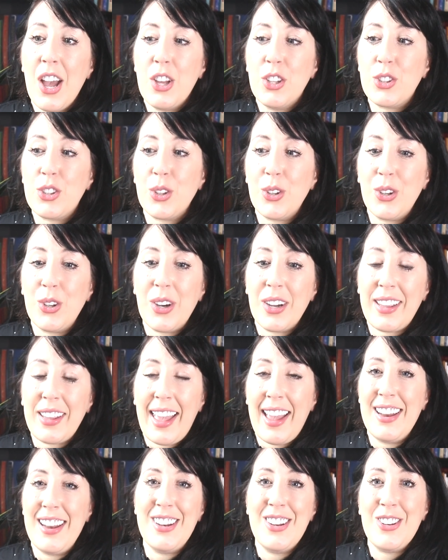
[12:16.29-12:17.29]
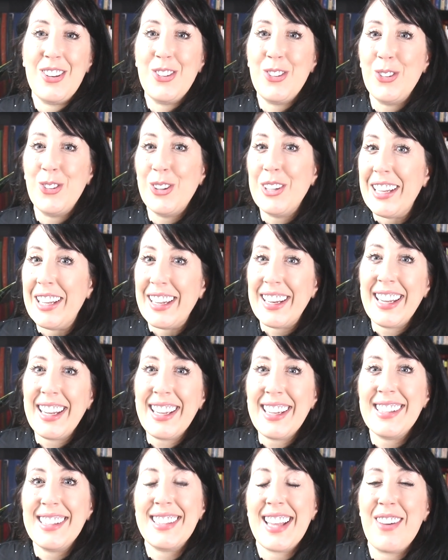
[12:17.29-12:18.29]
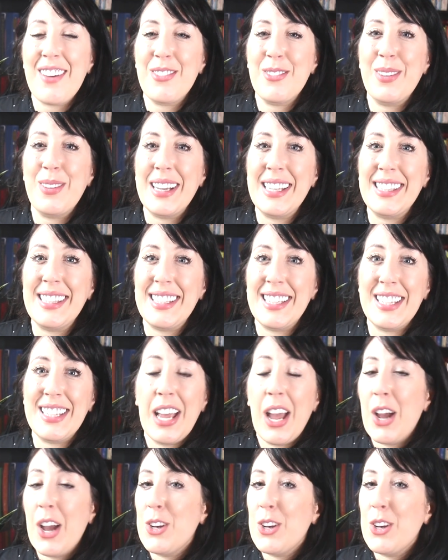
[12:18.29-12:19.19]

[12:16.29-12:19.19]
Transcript: So again, no learning is ever wasted.